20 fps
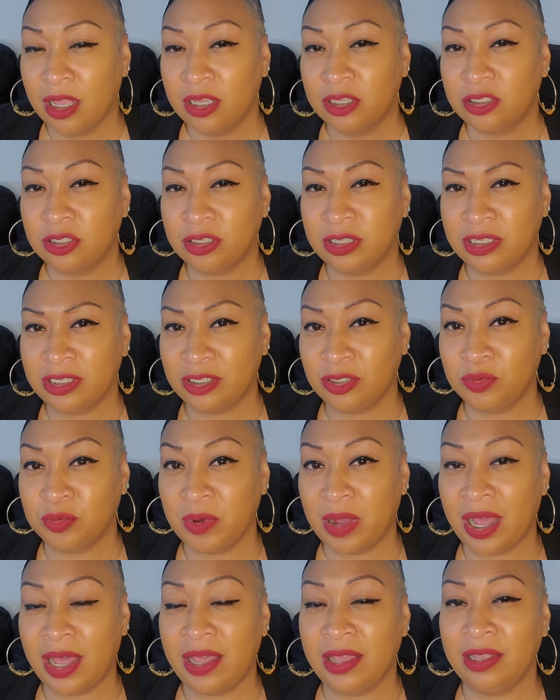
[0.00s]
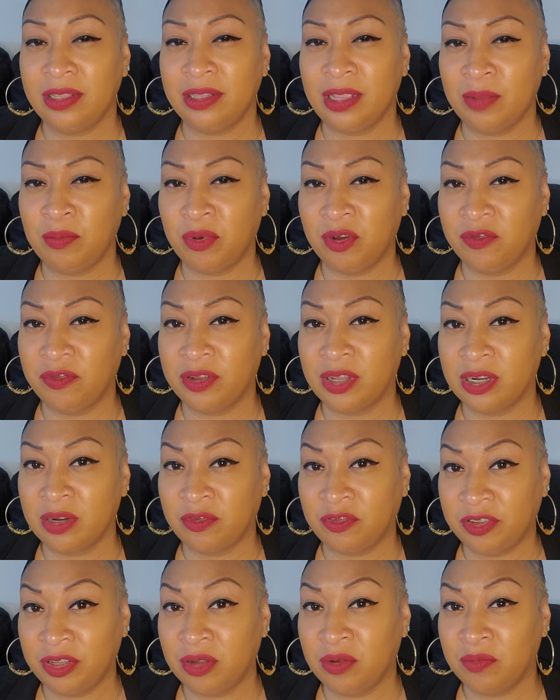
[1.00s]
So this is why they both are going to
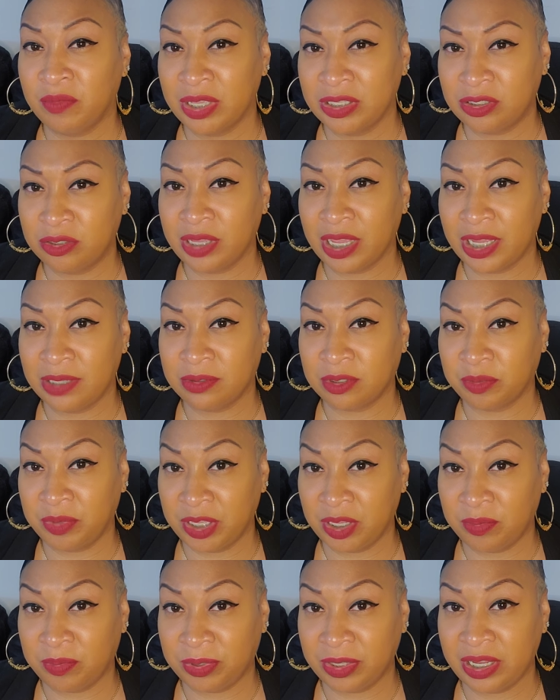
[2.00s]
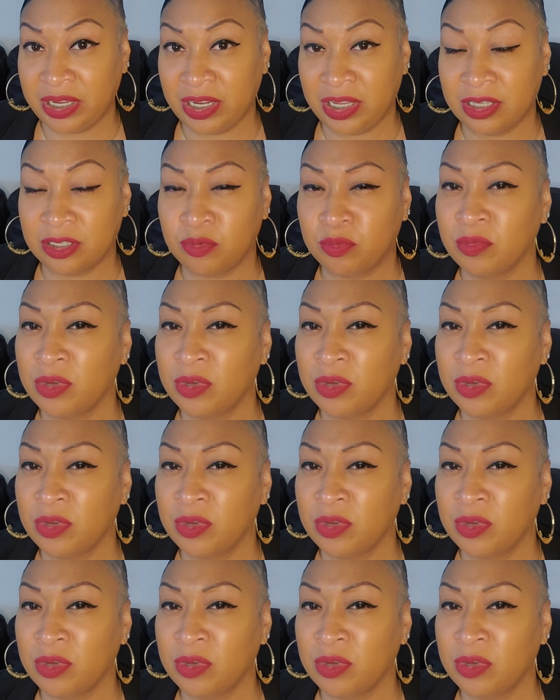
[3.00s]
feel mental games are being played here.